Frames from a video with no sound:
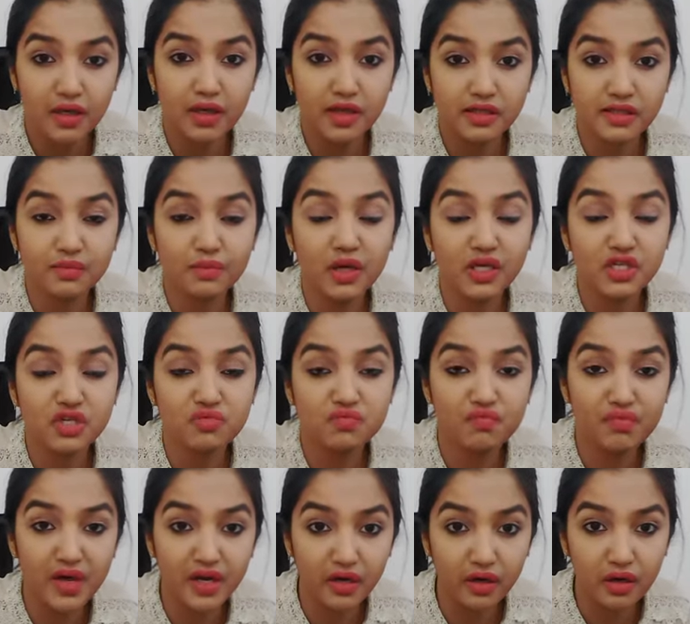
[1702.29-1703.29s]
It's much
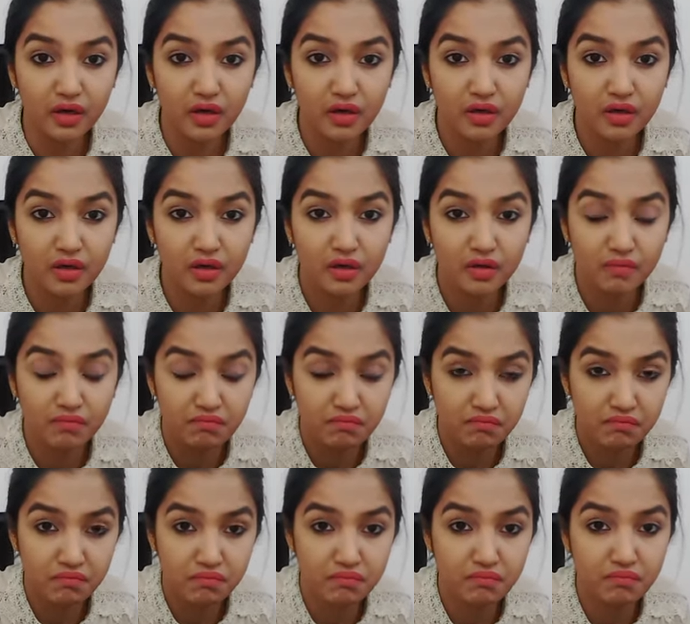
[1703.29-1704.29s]
better
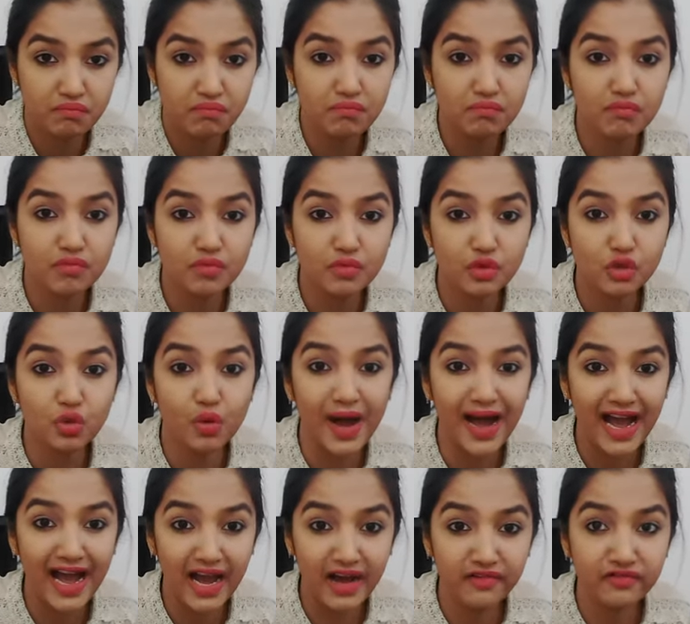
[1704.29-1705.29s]
to
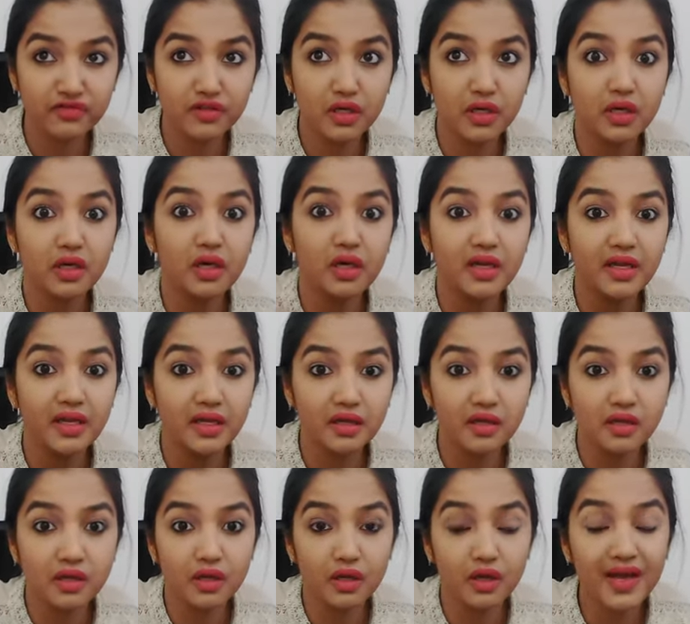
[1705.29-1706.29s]
have
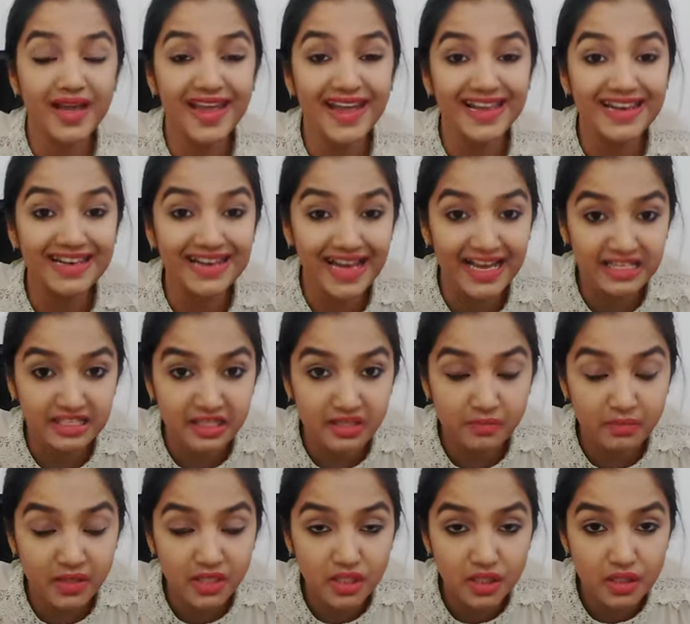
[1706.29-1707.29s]
the,
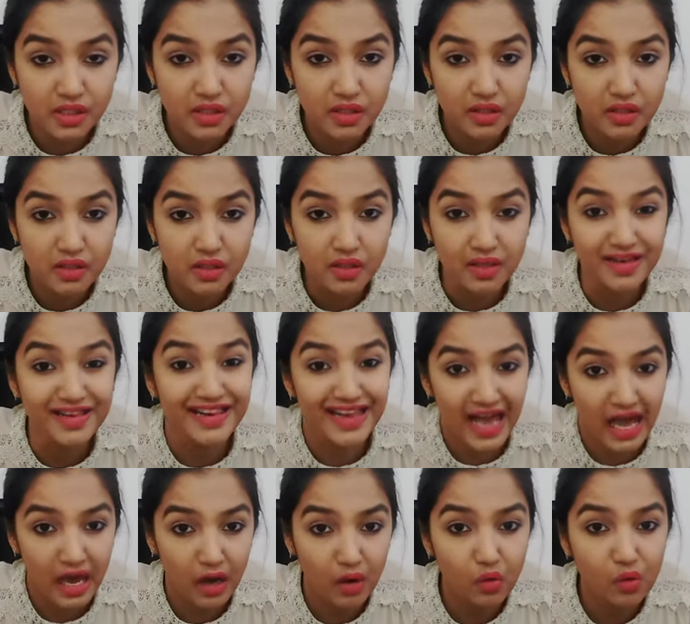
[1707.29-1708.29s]
enlightenment
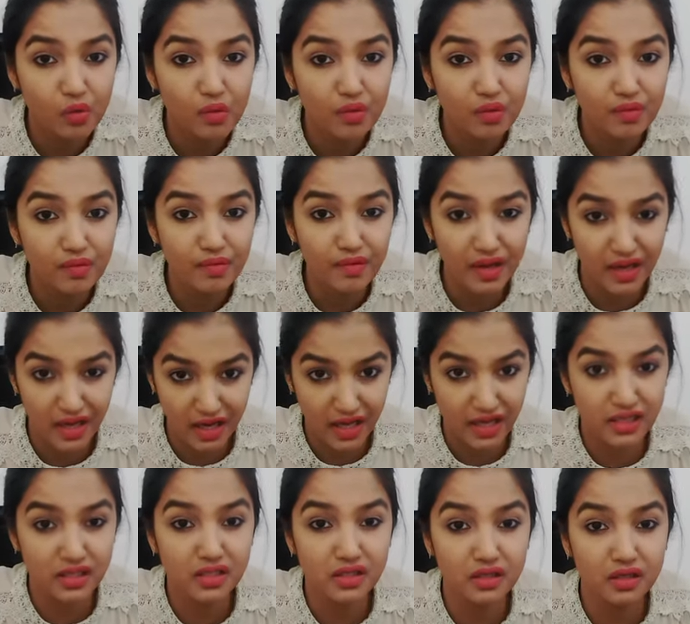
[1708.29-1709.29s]
now
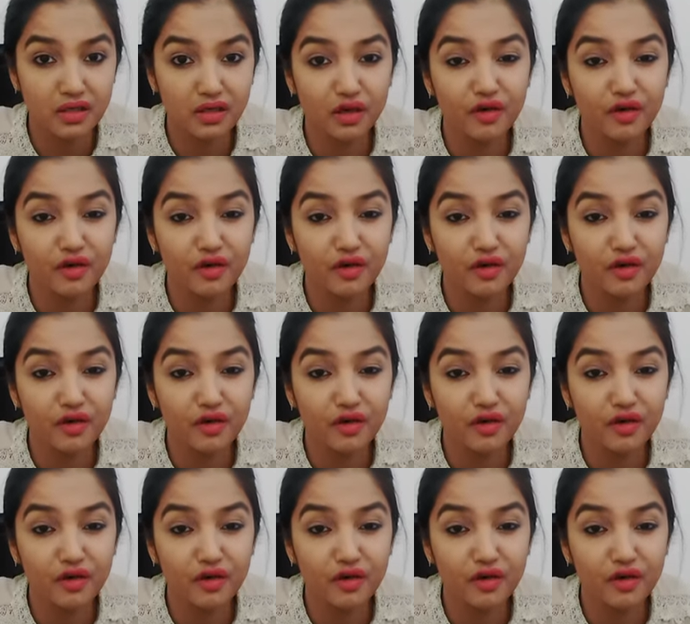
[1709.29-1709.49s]
and,